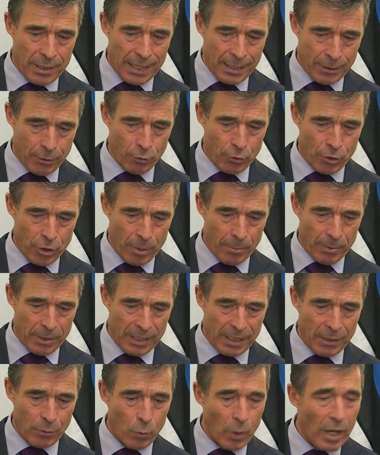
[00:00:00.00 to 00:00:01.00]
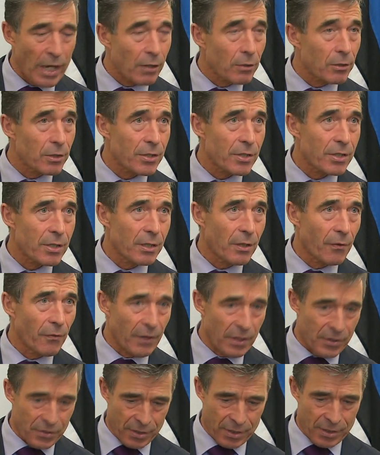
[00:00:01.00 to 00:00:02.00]
NATO summit in Wales
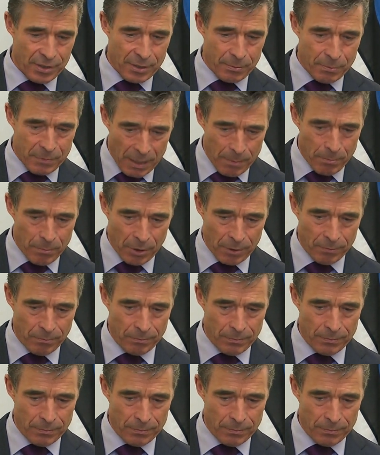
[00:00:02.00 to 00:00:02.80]
this September,